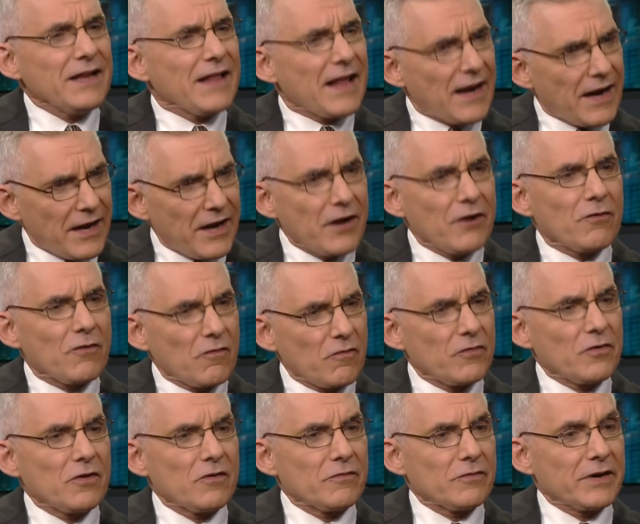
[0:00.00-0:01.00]
that I hear over
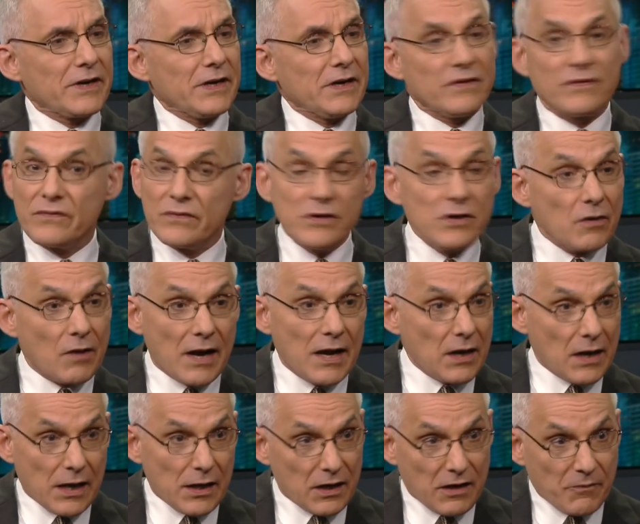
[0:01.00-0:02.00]
and over again is, you know,
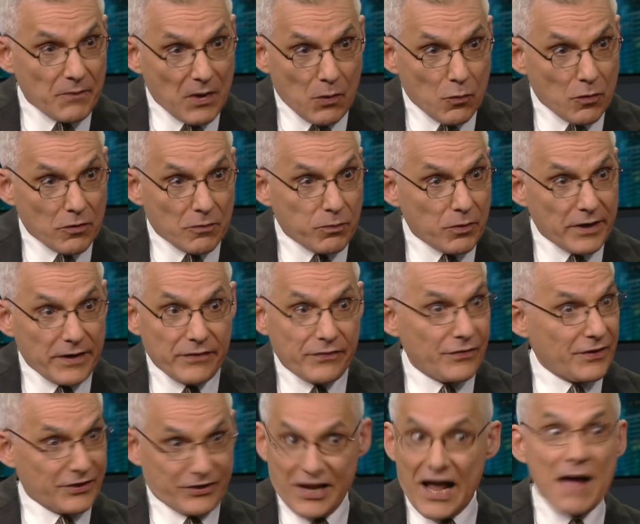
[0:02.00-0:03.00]
I, I love my workplace.
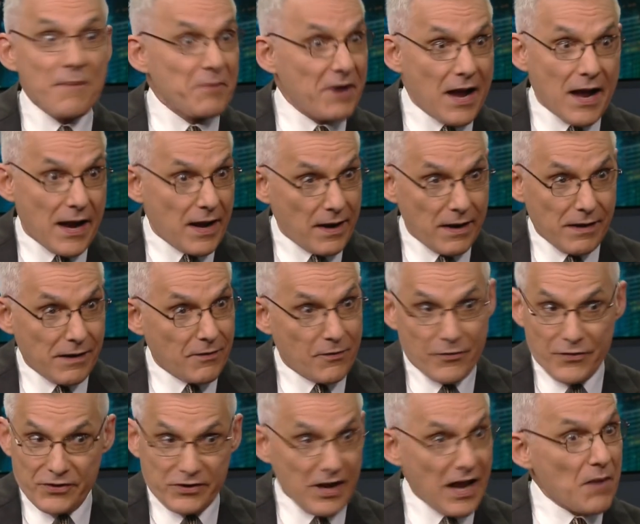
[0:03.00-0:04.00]
The top guy mm
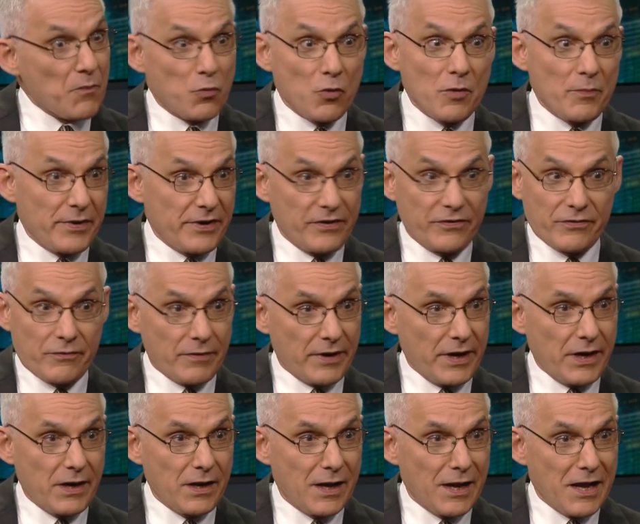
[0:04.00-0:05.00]
or the mm-hmm. top woman is
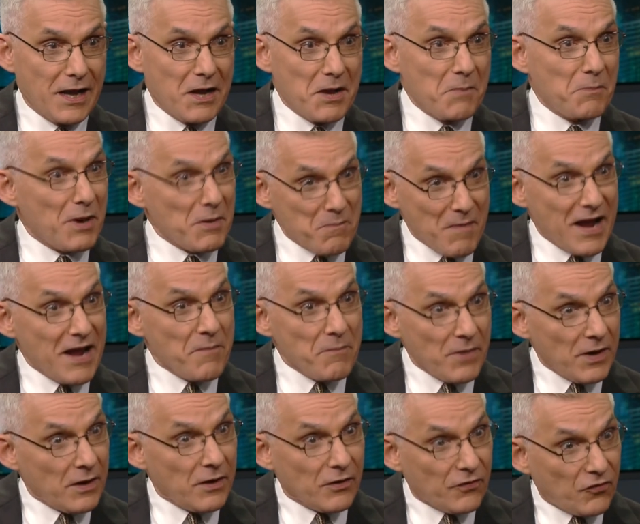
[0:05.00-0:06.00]
great, but my
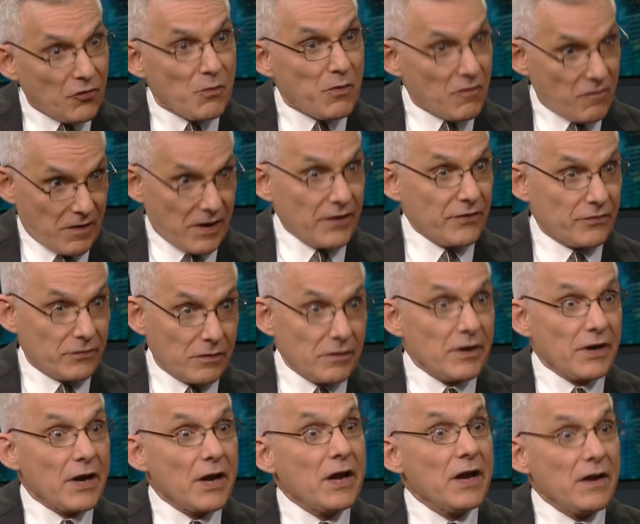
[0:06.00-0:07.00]
immediate supervisor
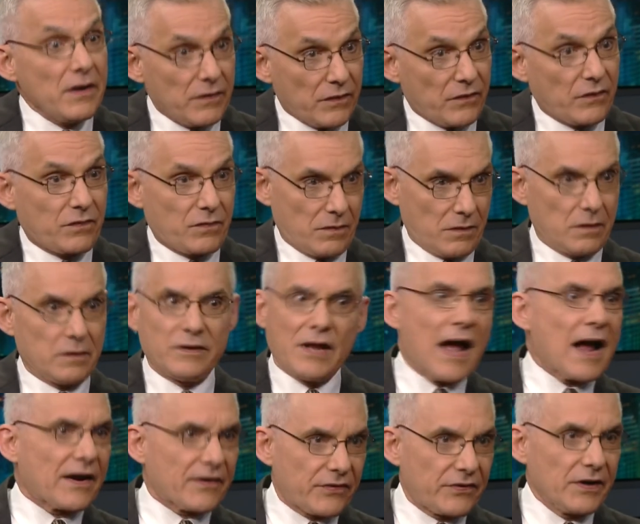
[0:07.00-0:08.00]
is
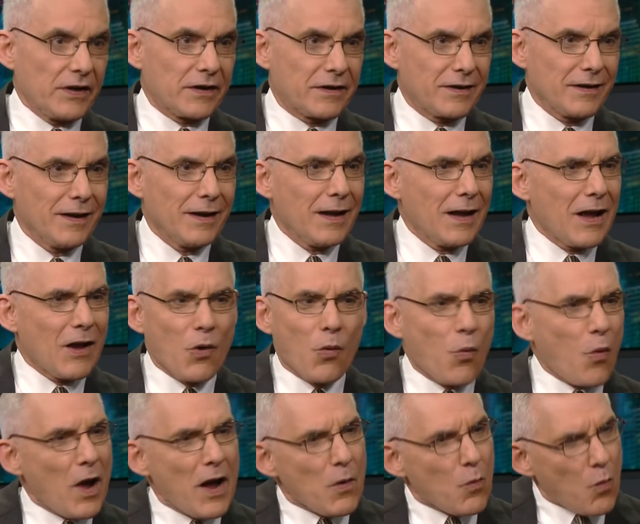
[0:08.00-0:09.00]
toxic. Right.
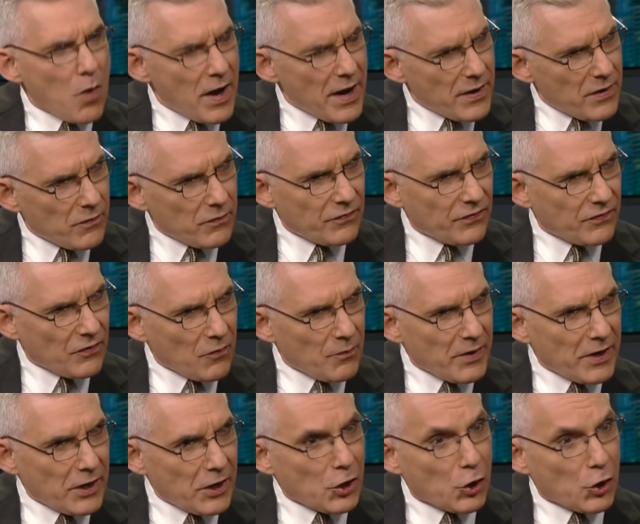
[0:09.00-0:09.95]
Why why do so many